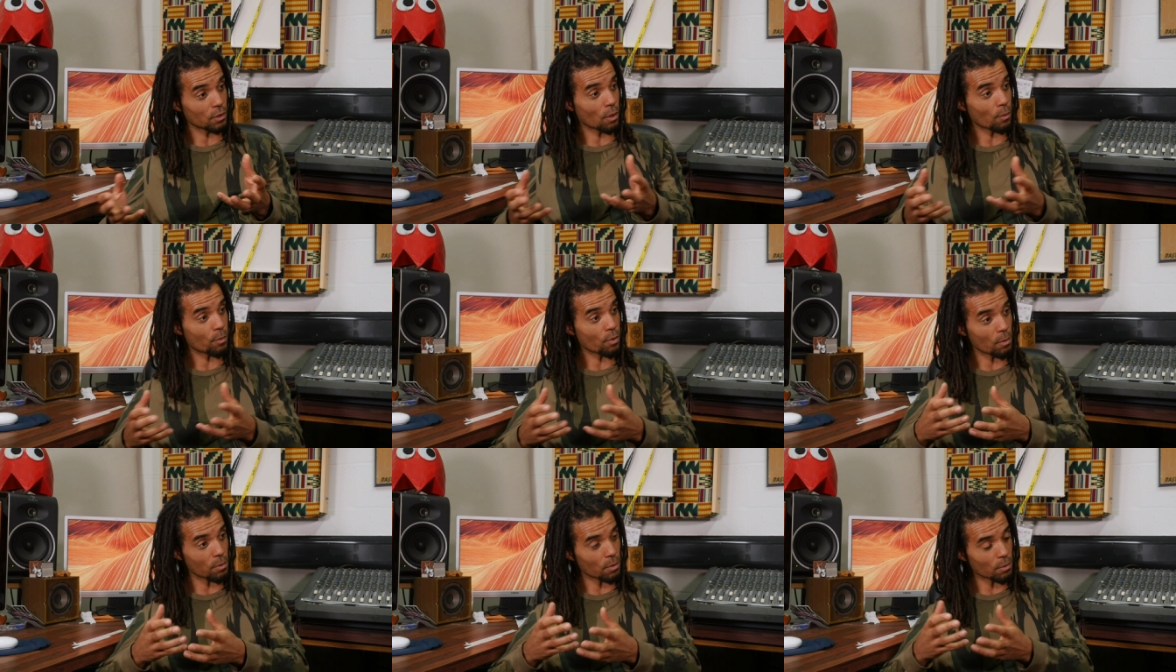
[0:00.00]

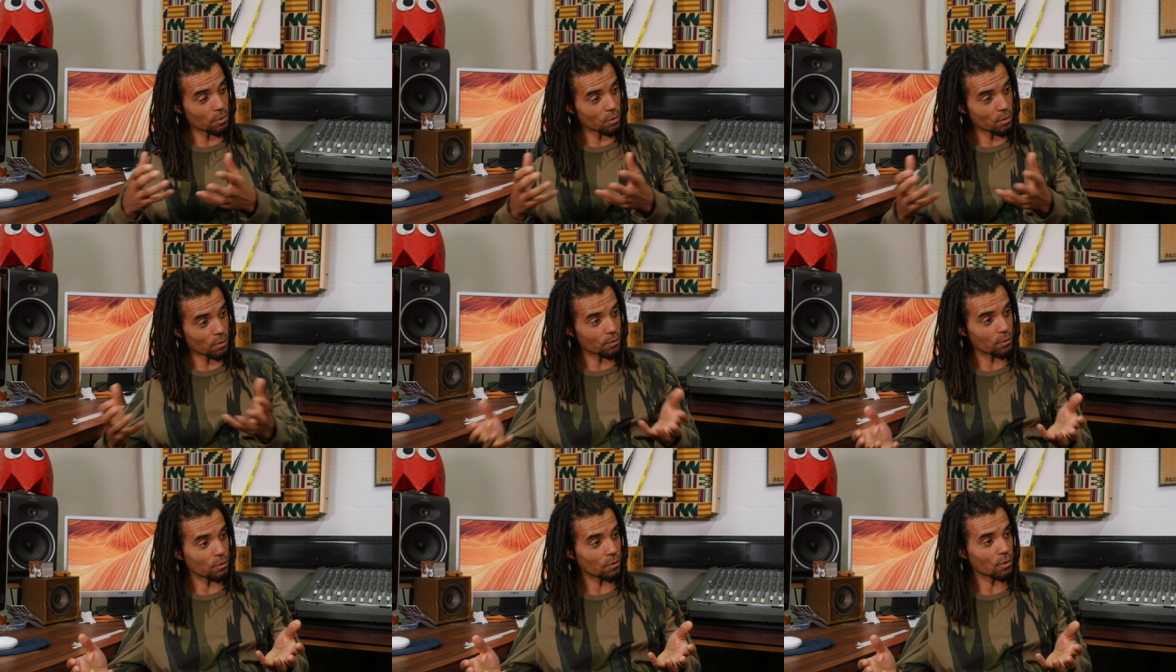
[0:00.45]
know problems
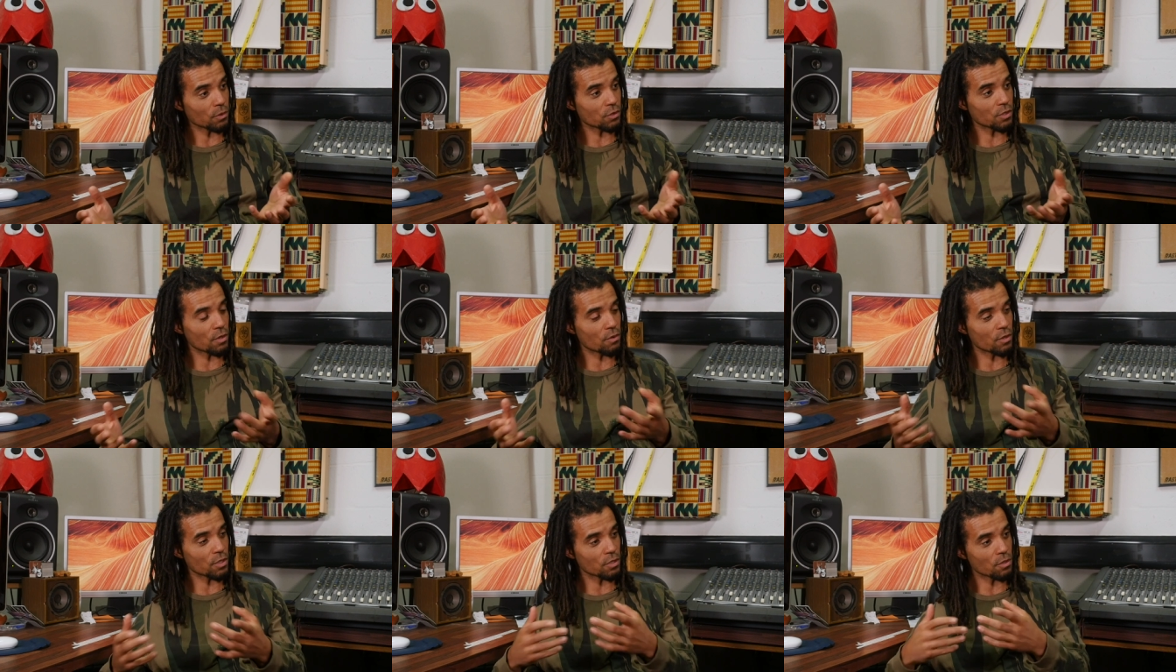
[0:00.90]
with
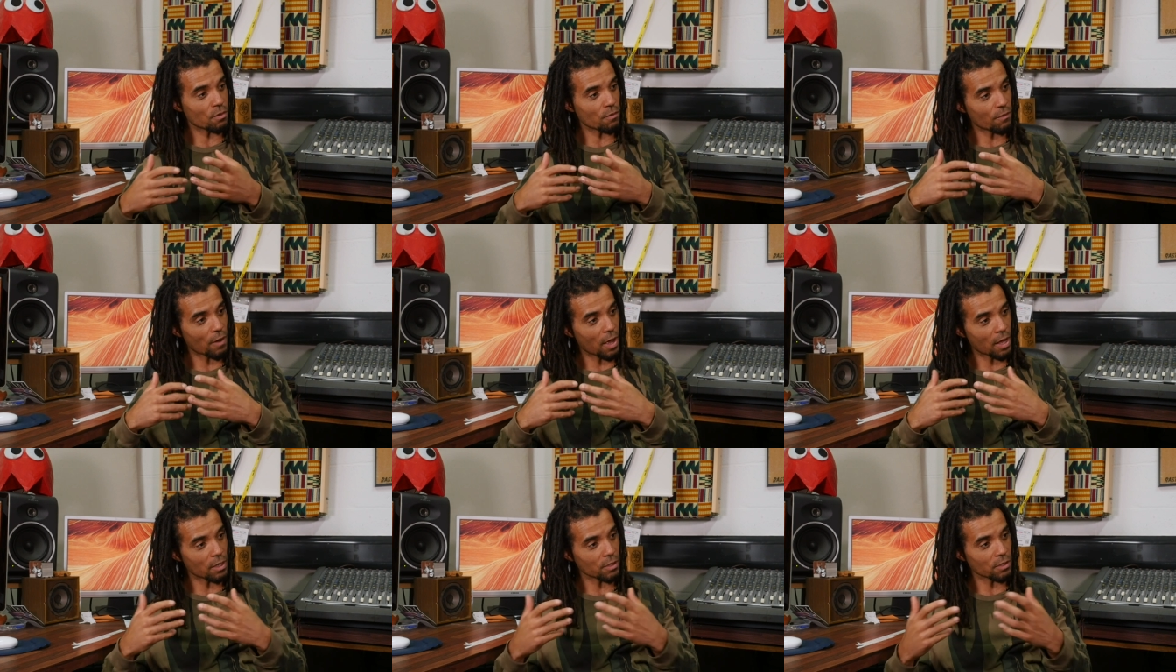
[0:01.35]
serious youth
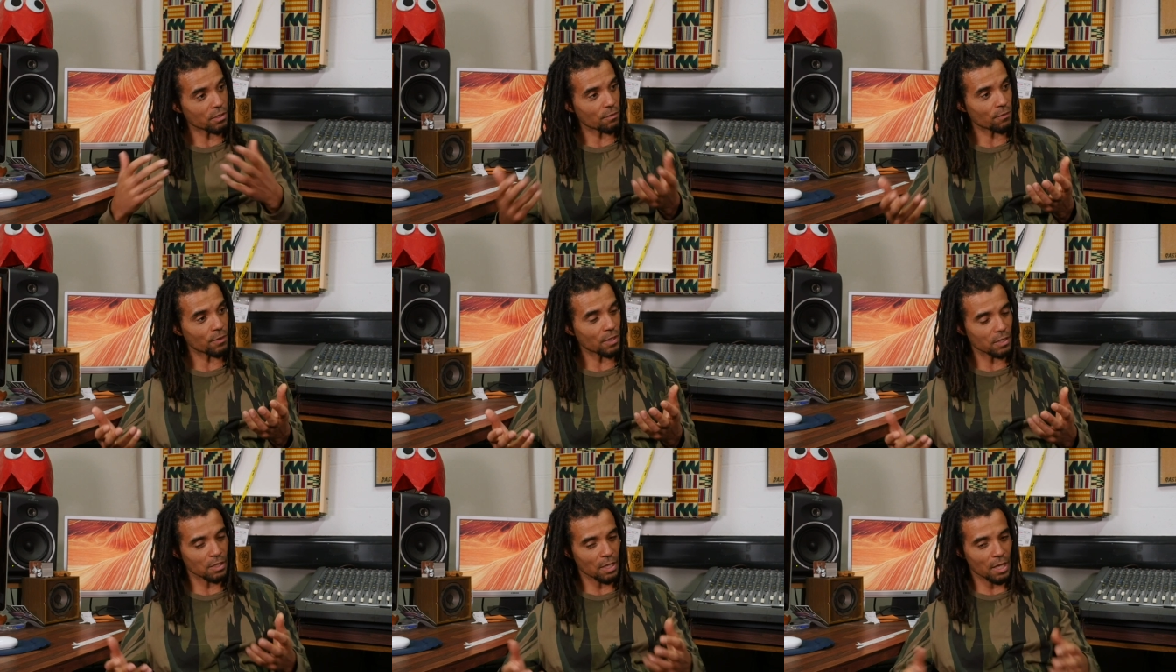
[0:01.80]
violence
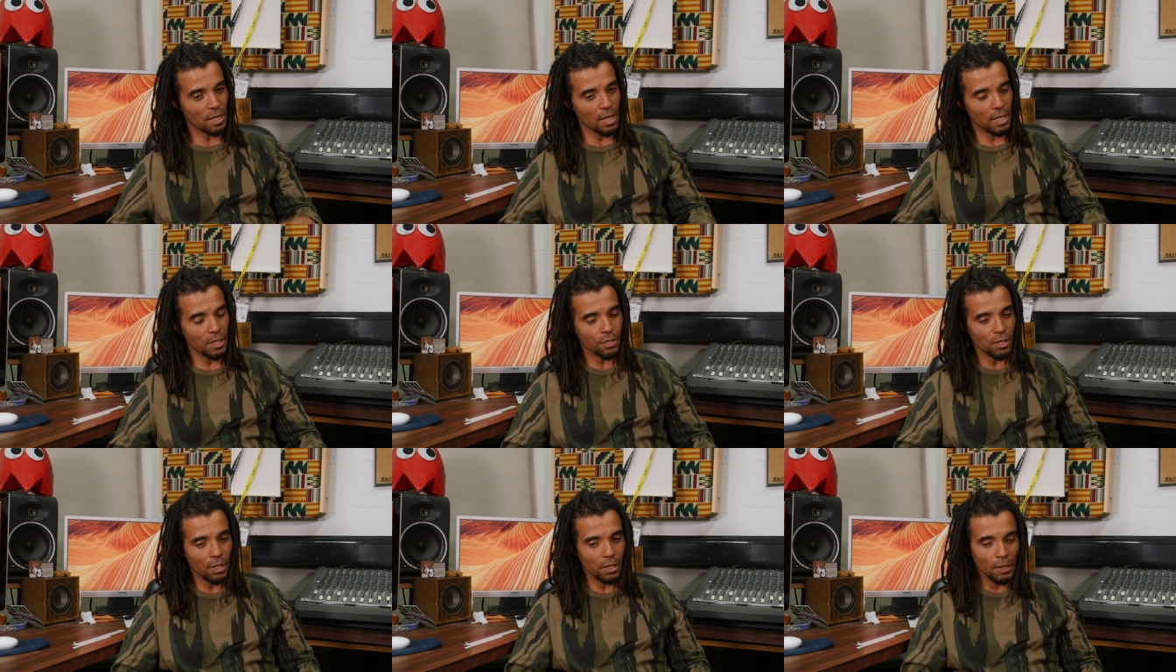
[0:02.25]
and things of that
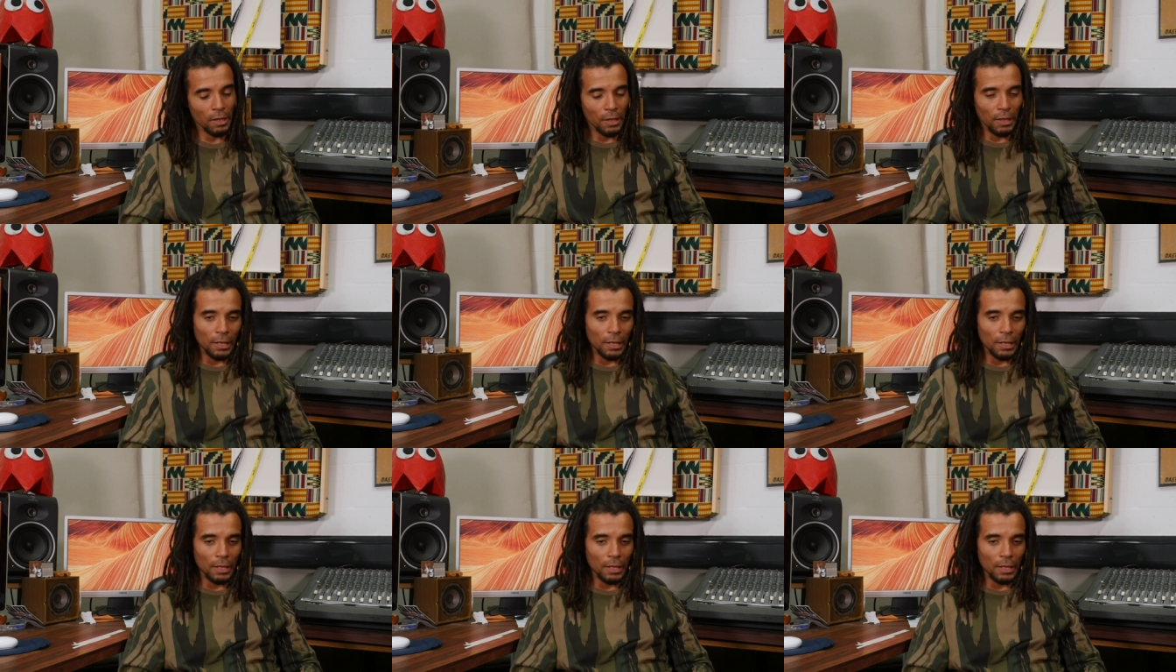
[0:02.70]
nature.